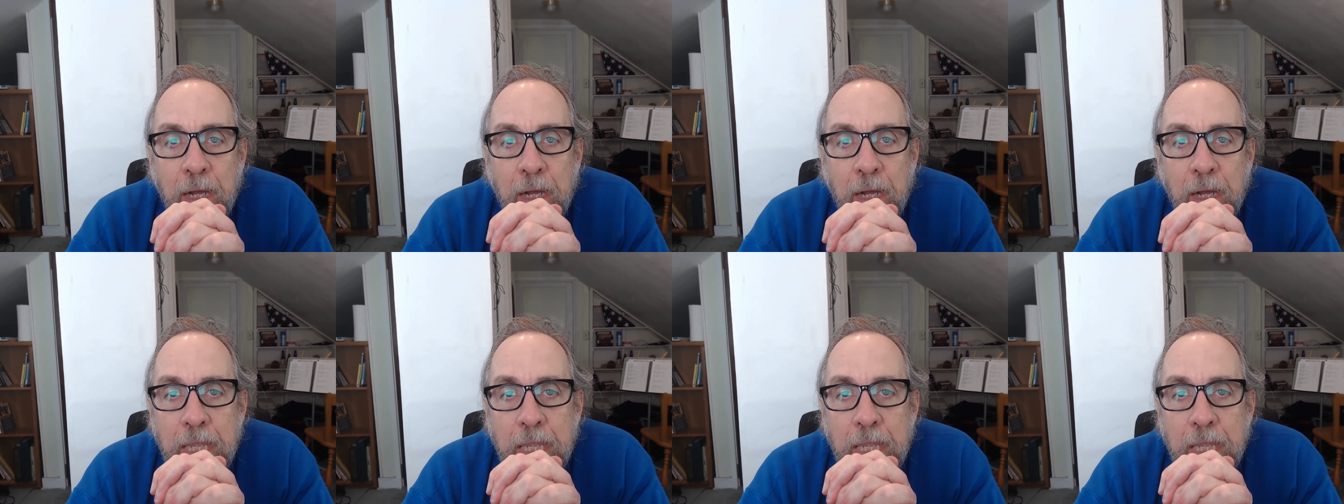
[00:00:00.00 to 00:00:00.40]

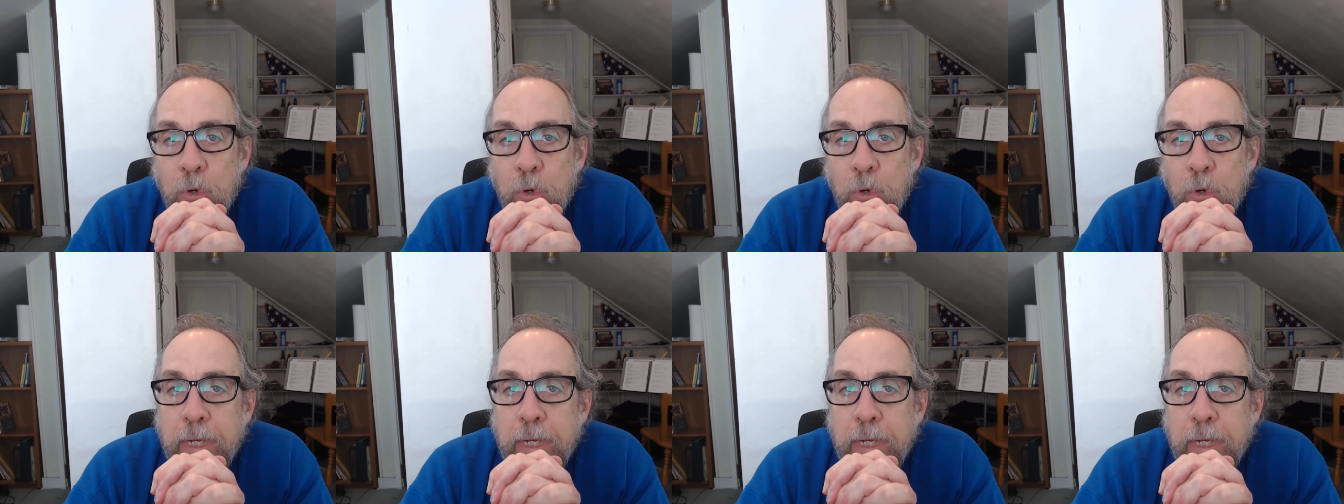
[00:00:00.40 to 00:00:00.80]
If you're
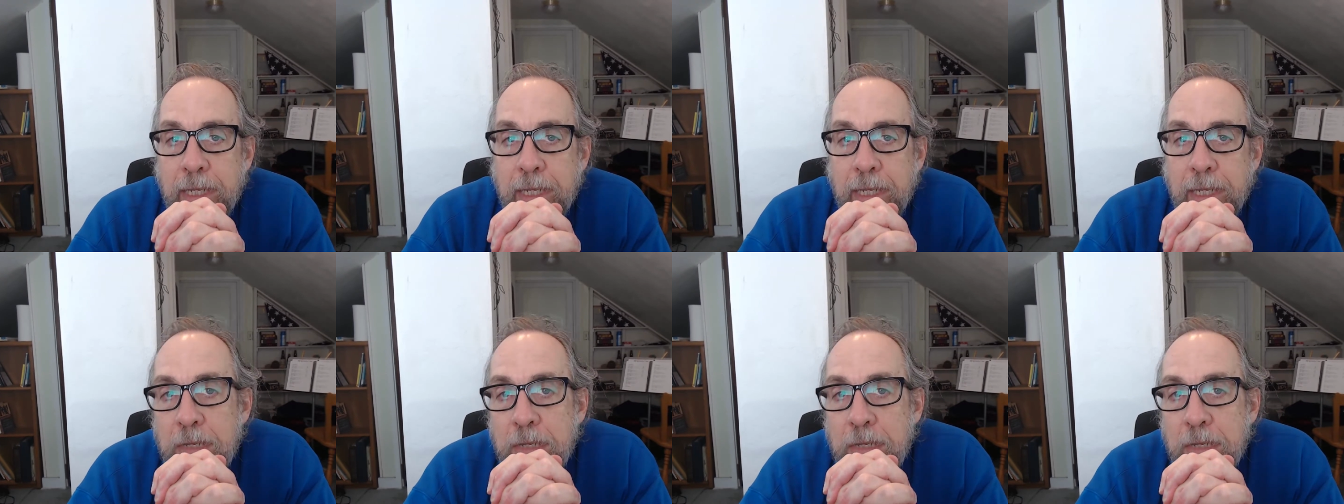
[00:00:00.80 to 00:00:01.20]
a gigging
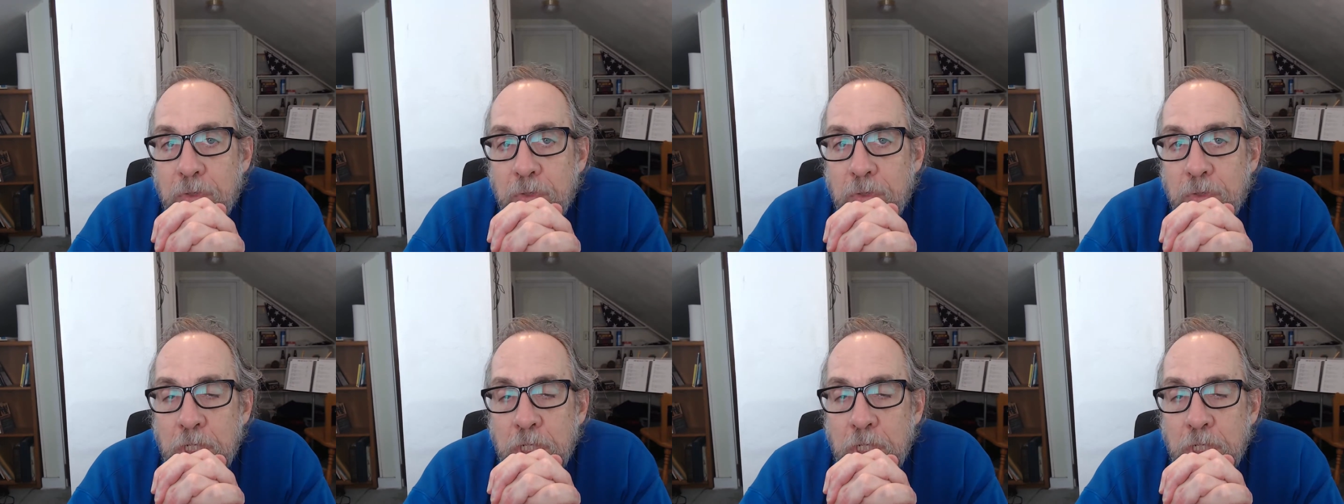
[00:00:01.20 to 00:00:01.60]

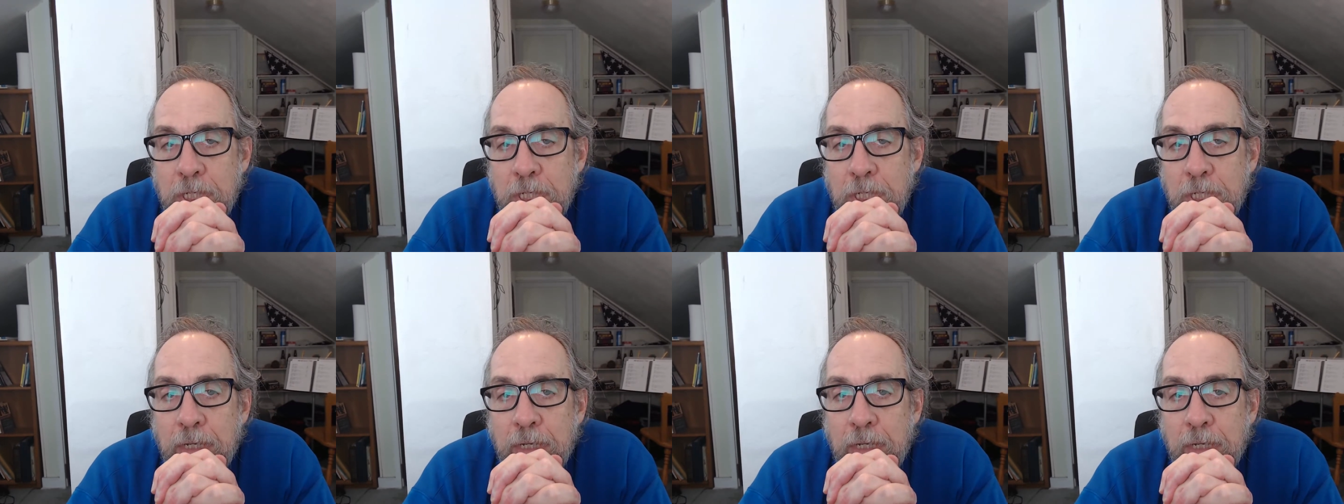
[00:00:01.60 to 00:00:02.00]
musician,
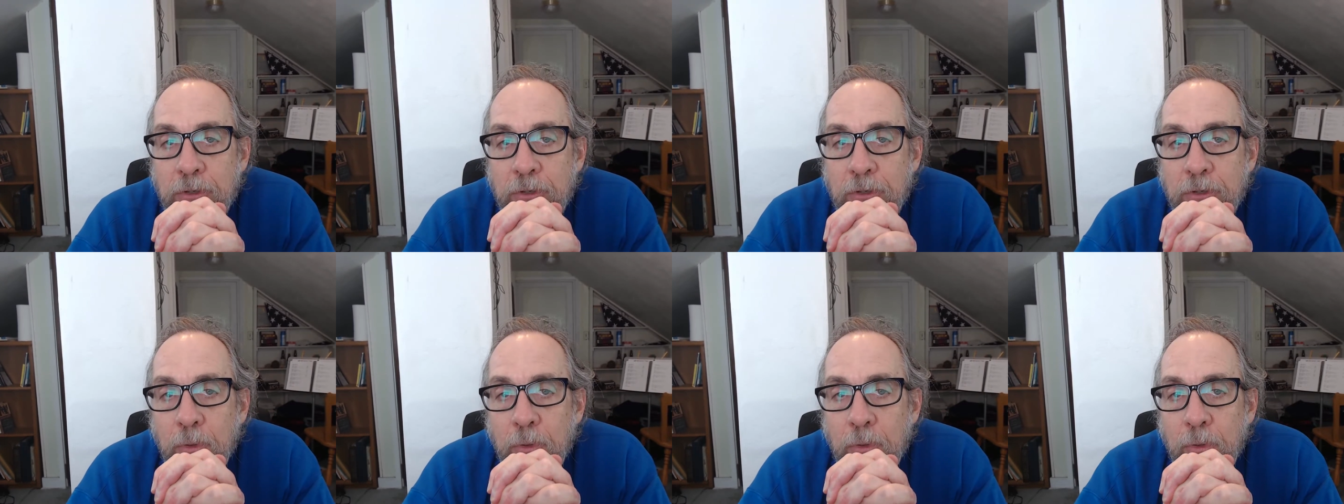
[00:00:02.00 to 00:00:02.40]
if
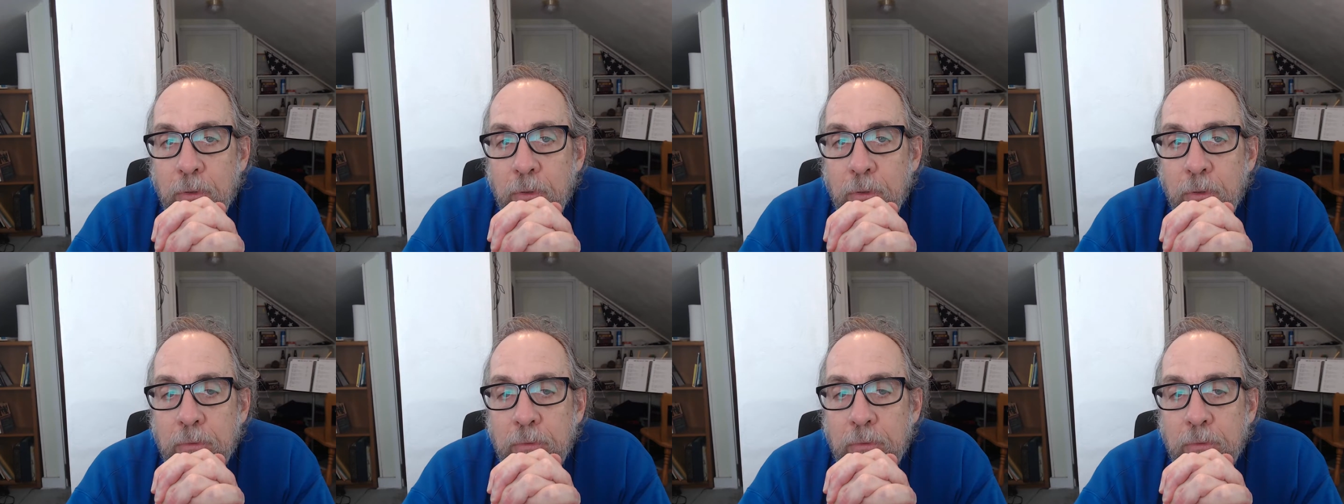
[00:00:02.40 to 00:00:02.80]

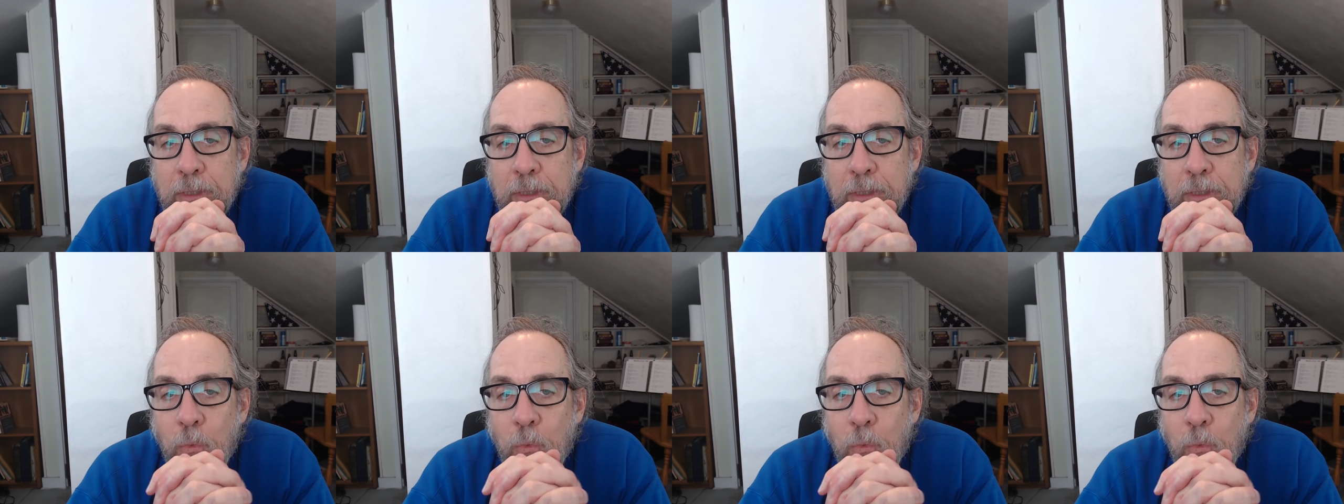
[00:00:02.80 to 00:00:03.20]
you
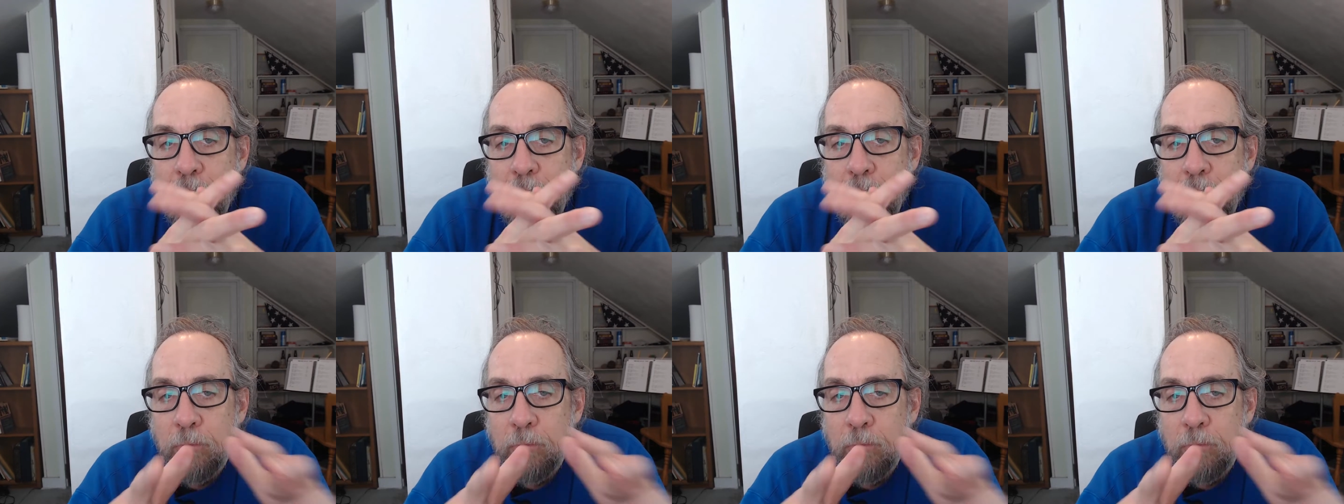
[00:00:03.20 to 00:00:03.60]
want
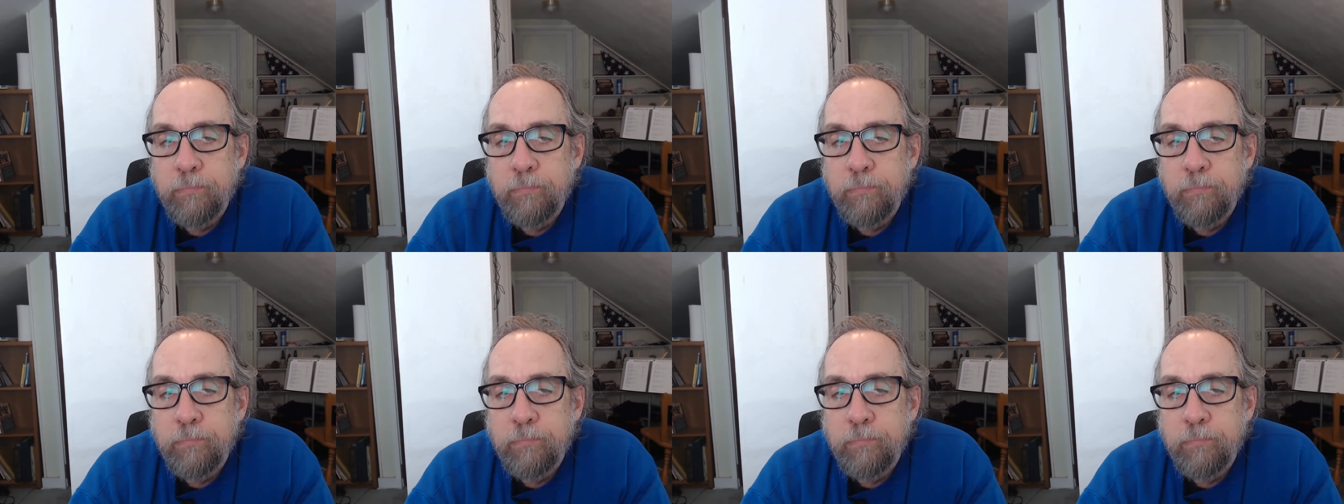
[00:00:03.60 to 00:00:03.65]
to